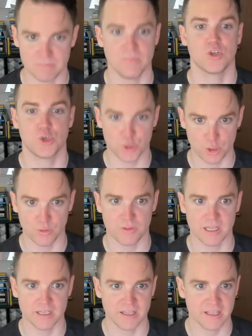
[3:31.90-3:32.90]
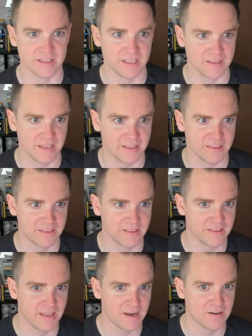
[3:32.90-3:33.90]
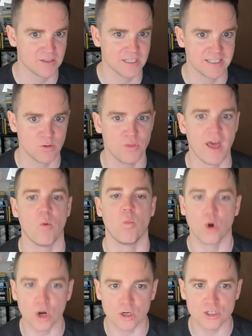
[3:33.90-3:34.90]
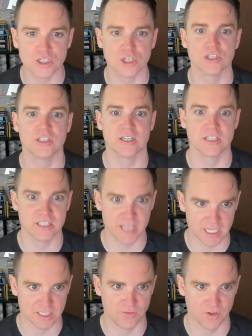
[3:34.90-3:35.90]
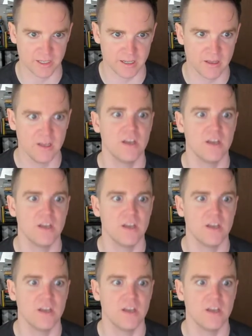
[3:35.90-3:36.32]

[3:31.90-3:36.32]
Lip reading: true that works successfully.